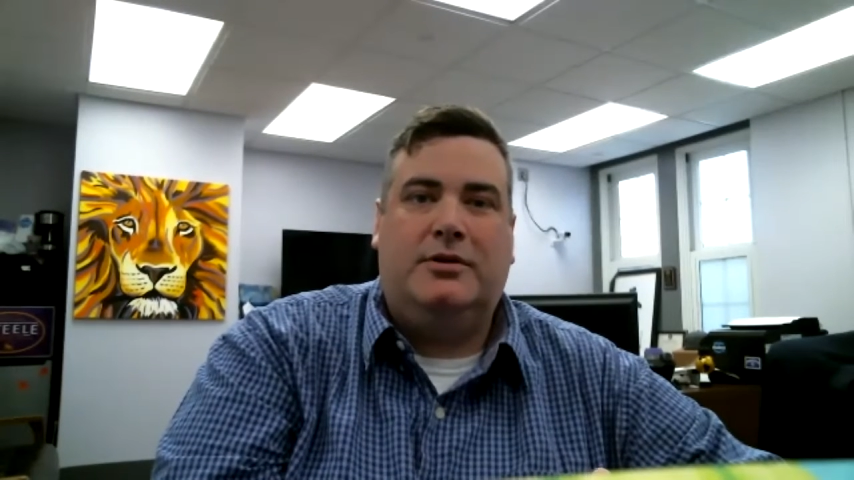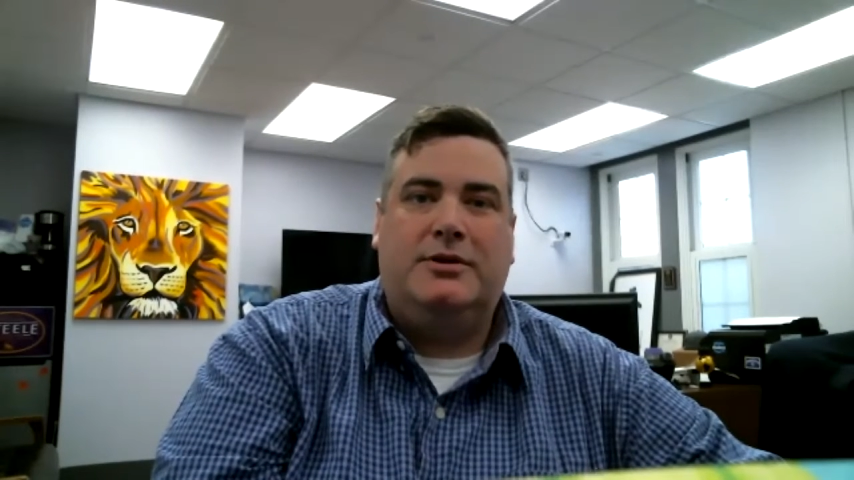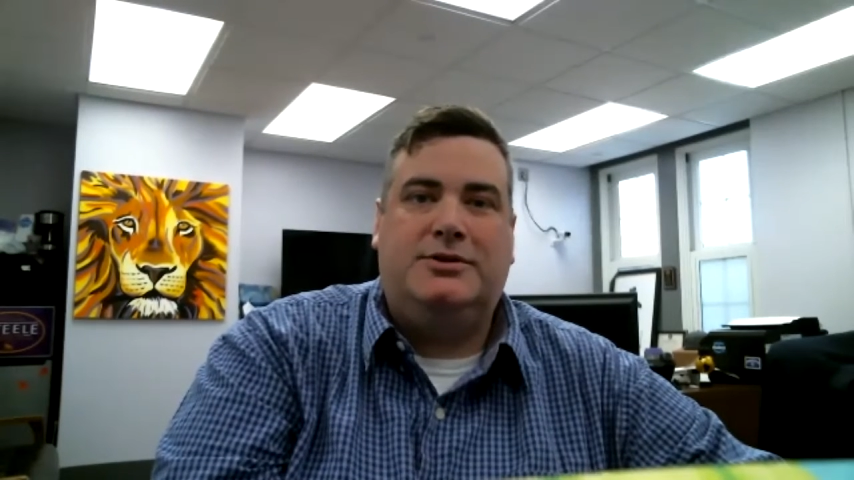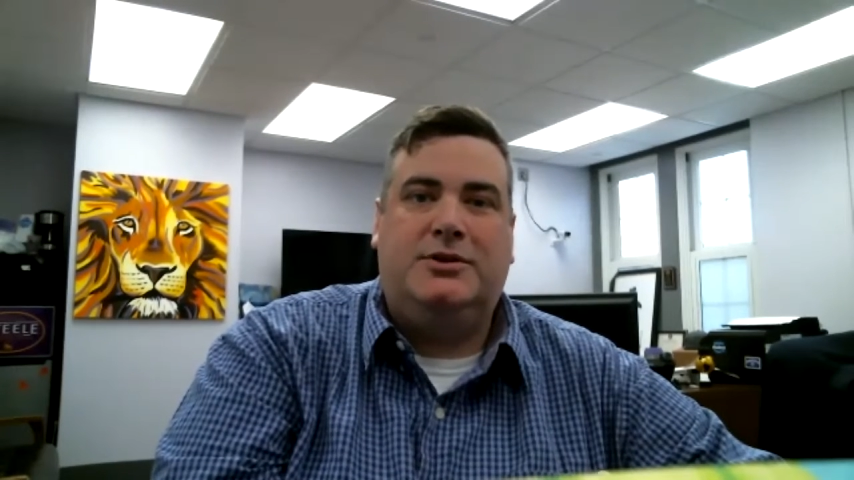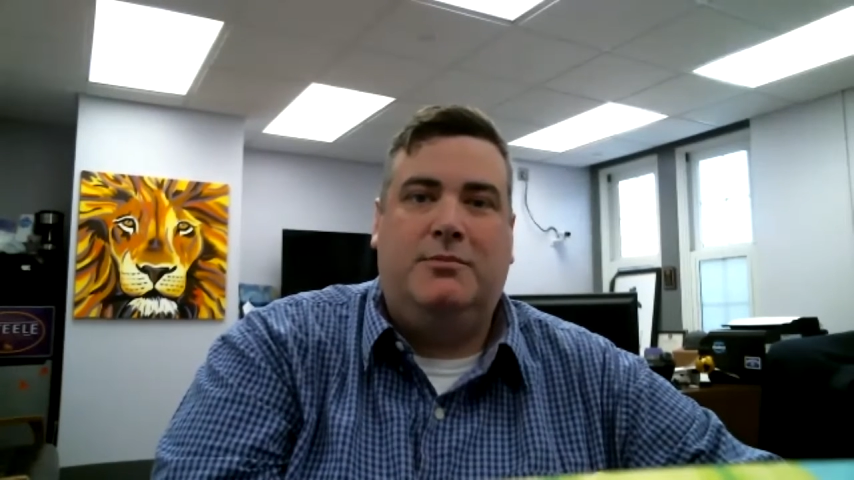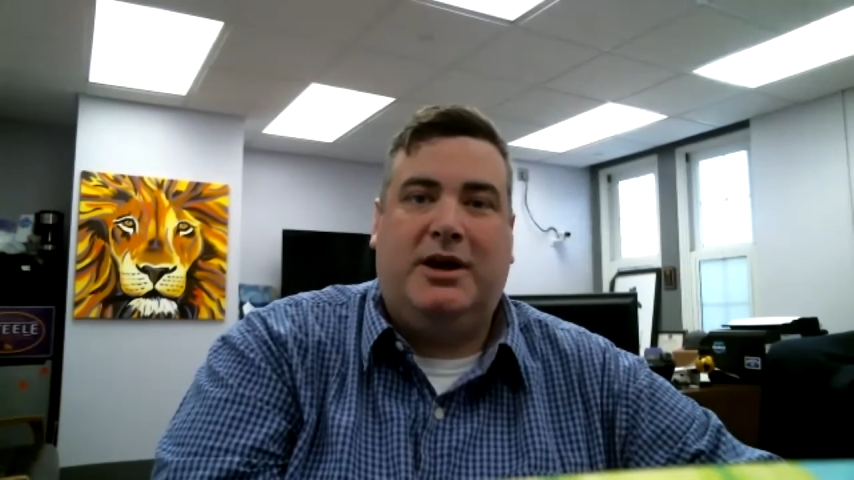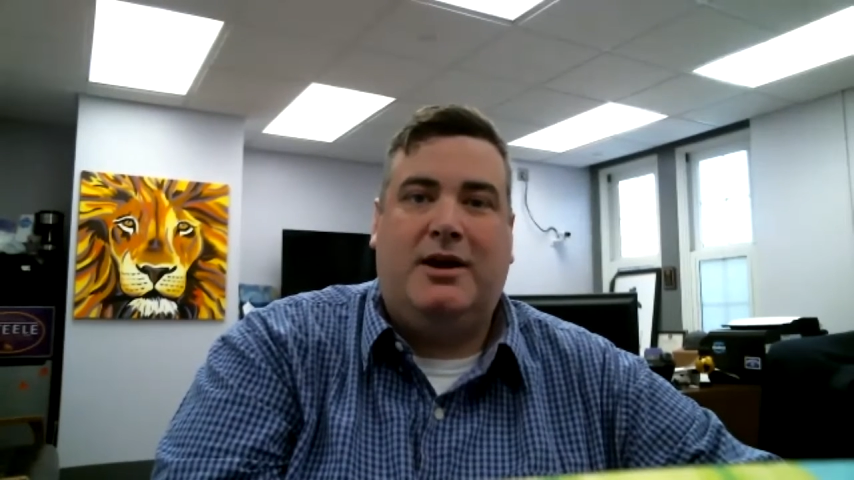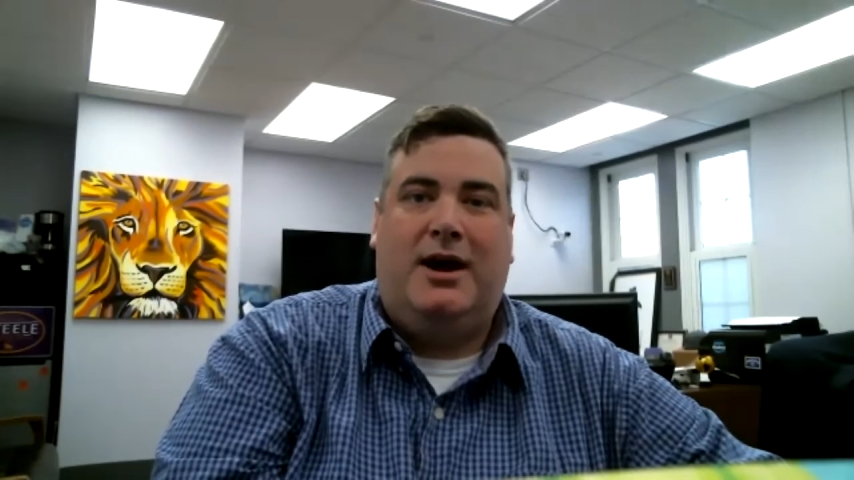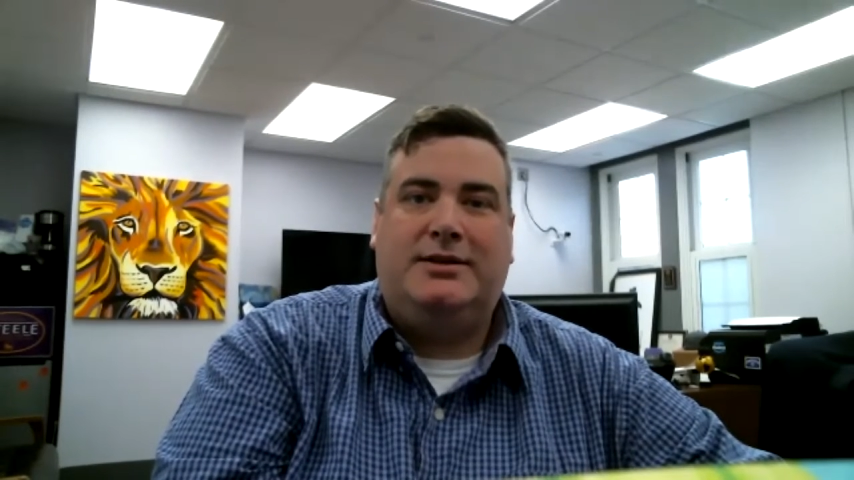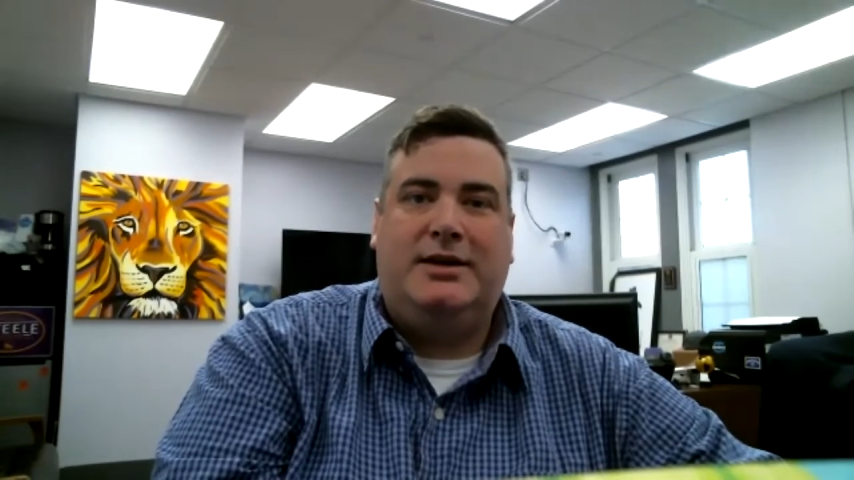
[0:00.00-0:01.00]
consuming
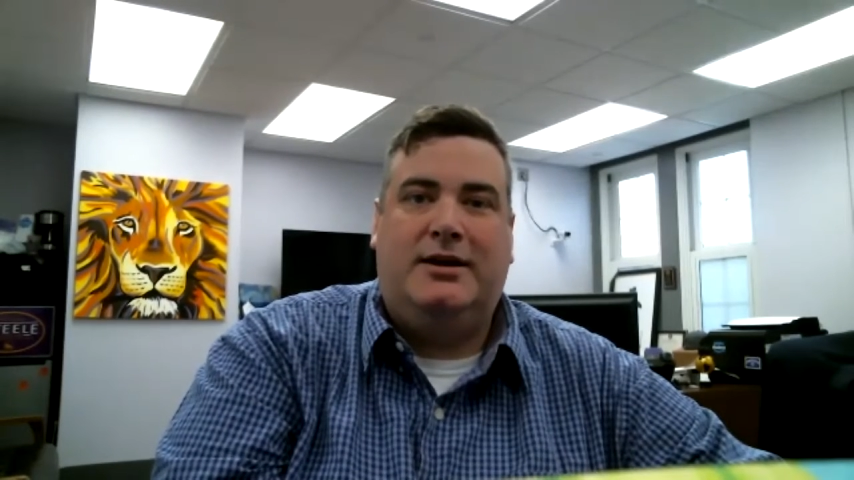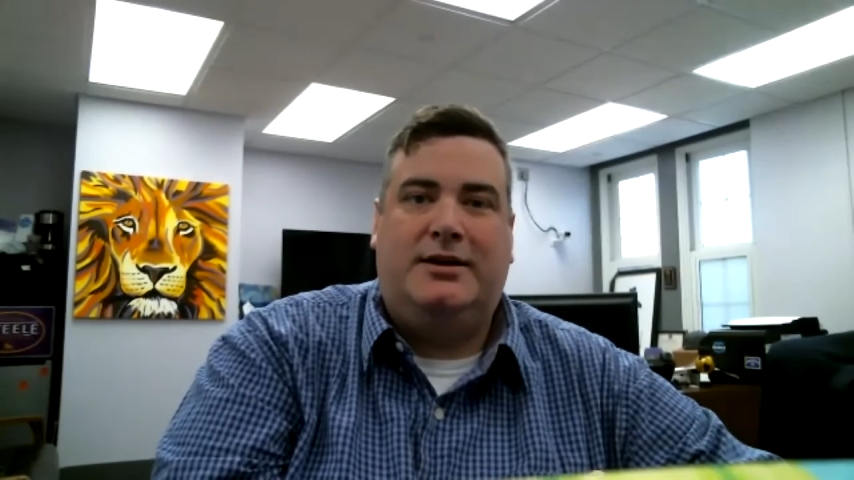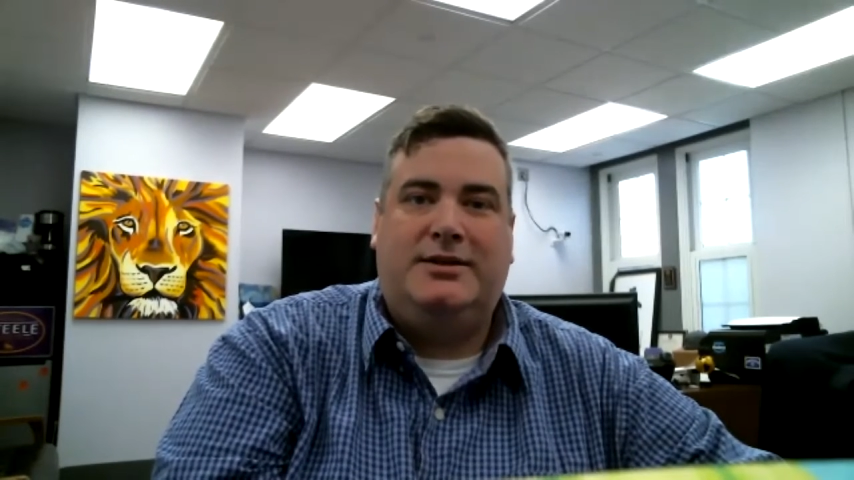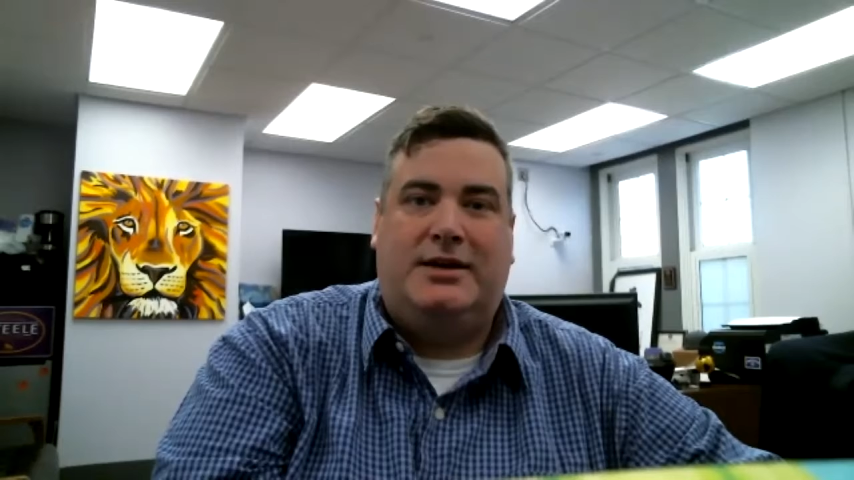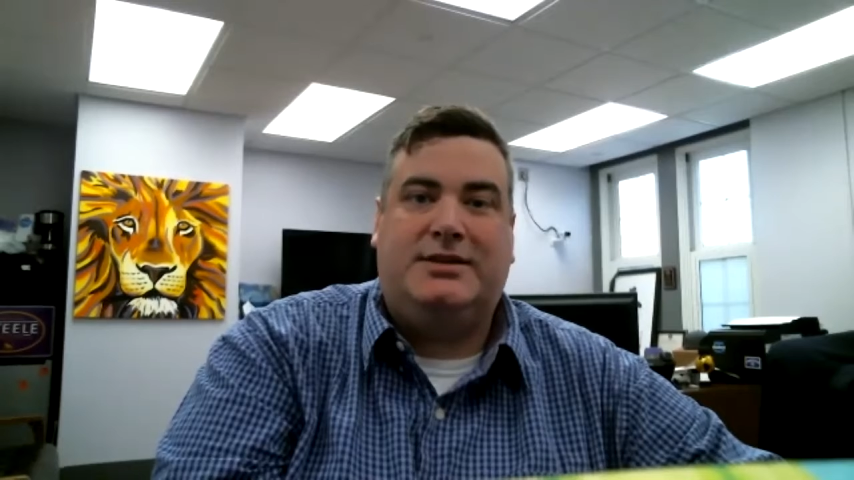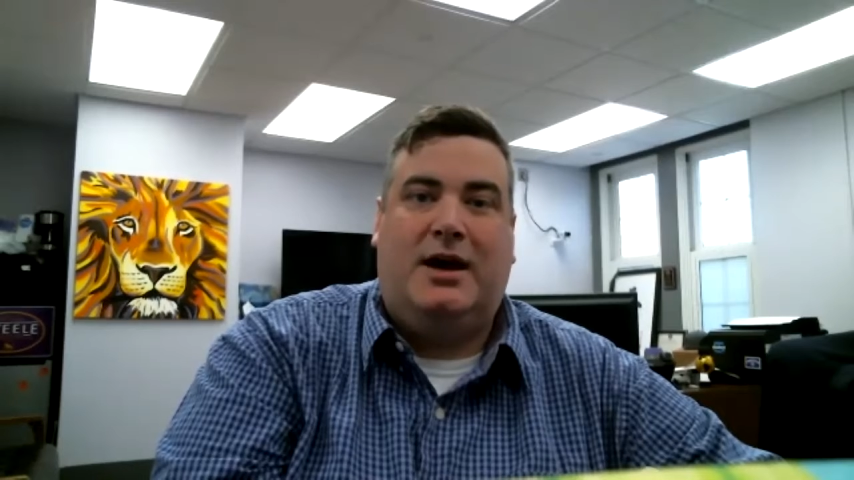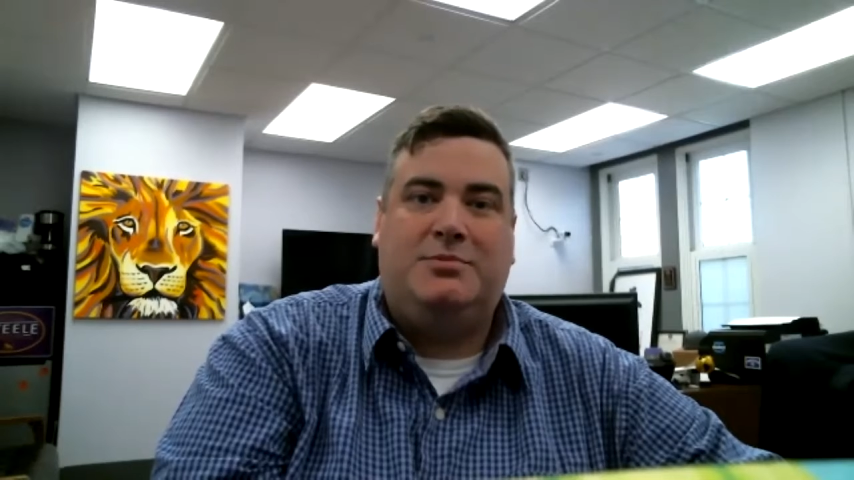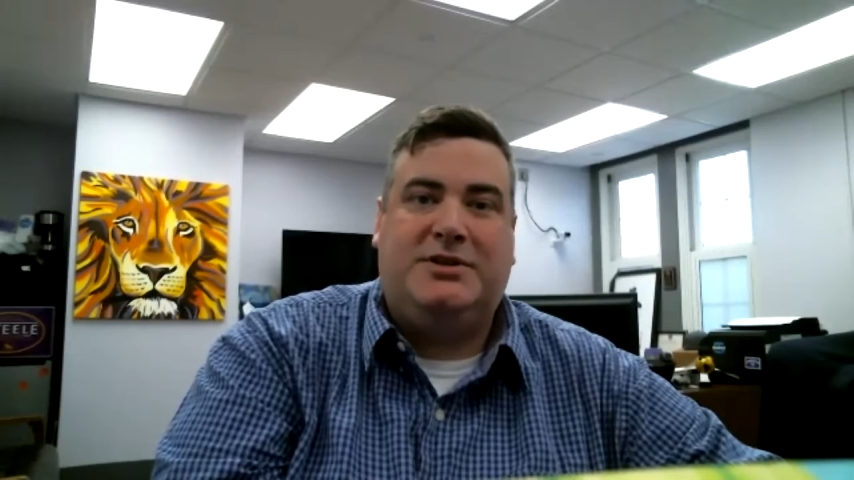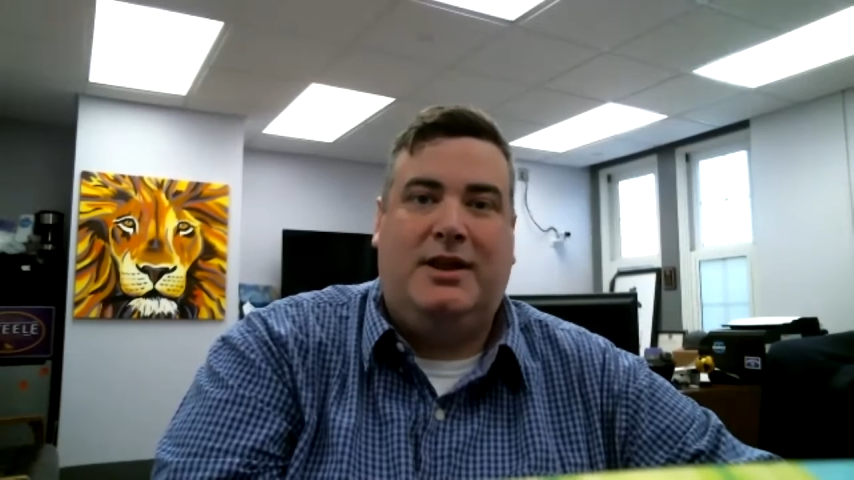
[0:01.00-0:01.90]
content on desktops